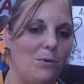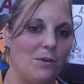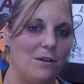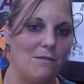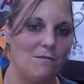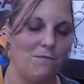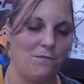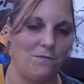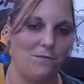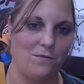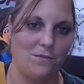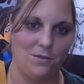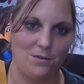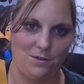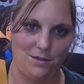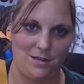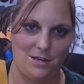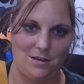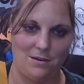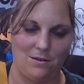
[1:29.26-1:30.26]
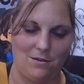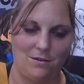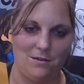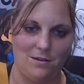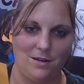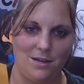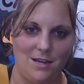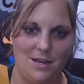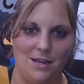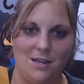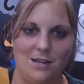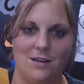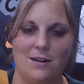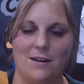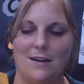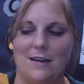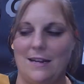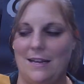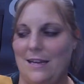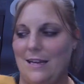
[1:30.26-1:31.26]
portfolio, you're
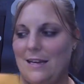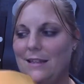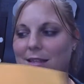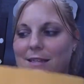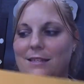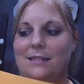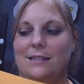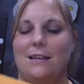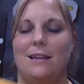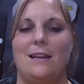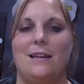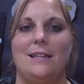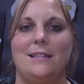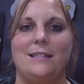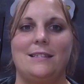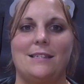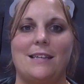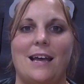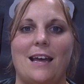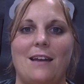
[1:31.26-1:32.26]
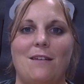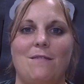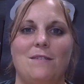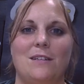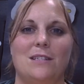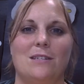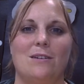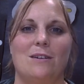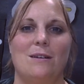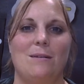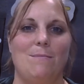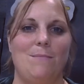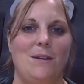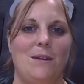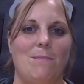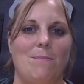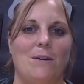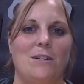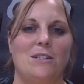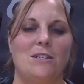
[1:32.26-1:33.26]
going to get this, and inside of it's going to be
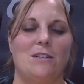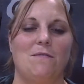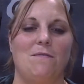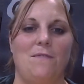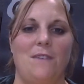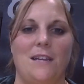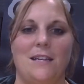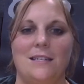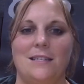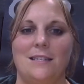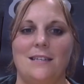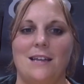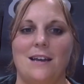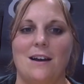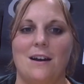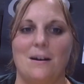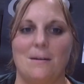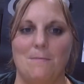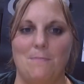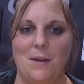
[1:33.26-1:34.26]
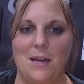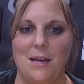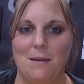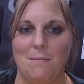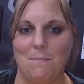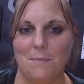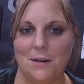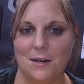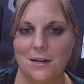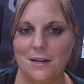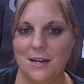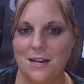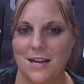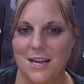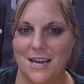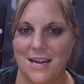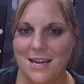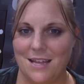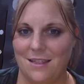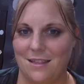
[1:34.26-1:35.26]
a bunch of fancy art paper
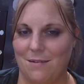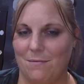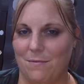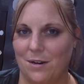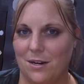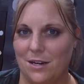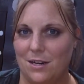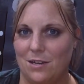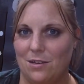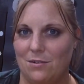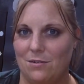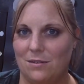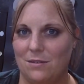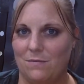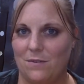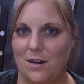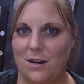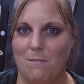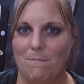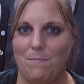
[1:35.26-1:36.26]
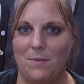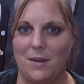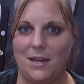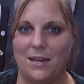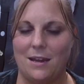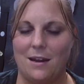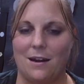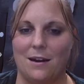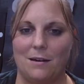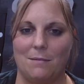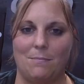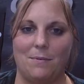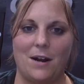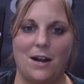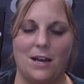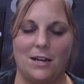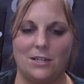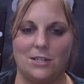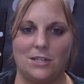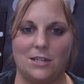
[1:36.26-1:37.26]
that we're going to use for our big art
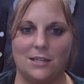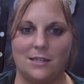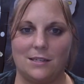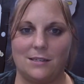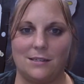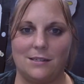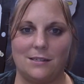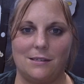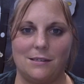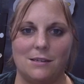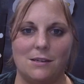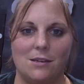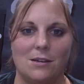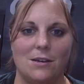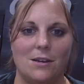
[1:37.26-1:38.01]
projects.